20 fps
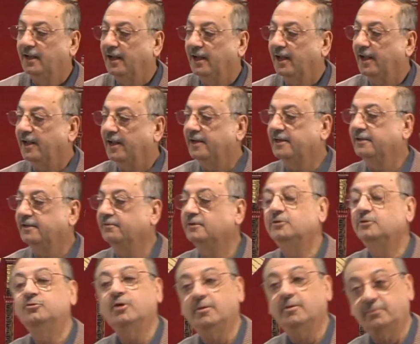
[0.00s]
and even
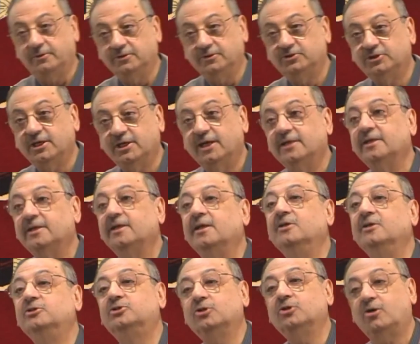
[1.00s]
to appreciate and
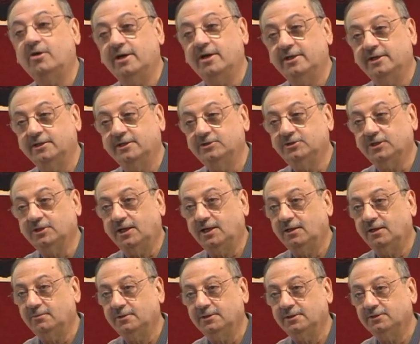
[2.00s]
enjoy it,
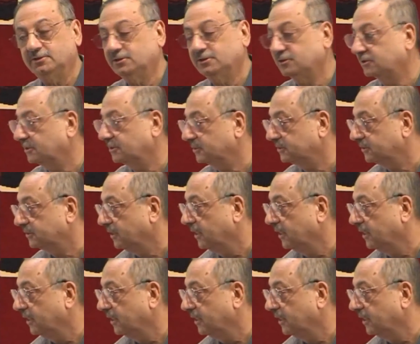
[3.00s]
inshallah, brothers and sisters.